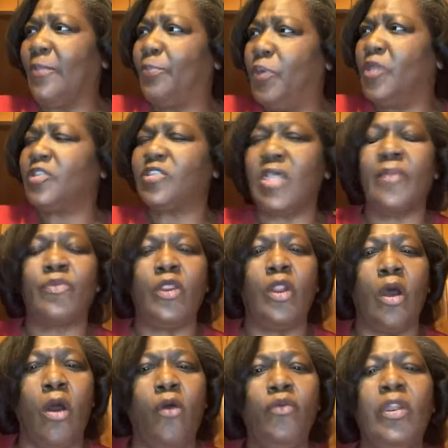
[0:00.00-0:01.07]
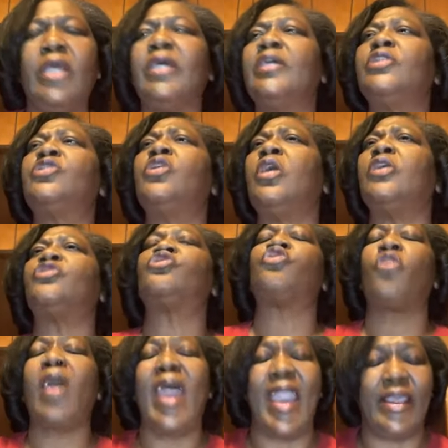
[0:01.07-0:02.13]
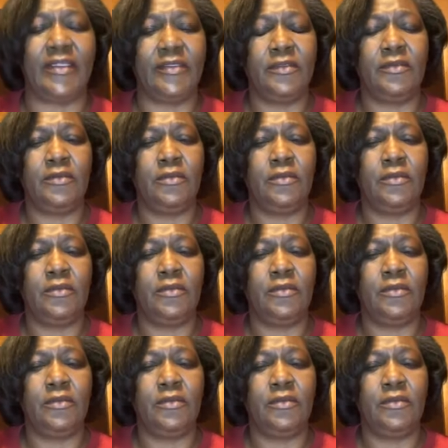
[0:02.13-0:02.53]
they put something on there to attract,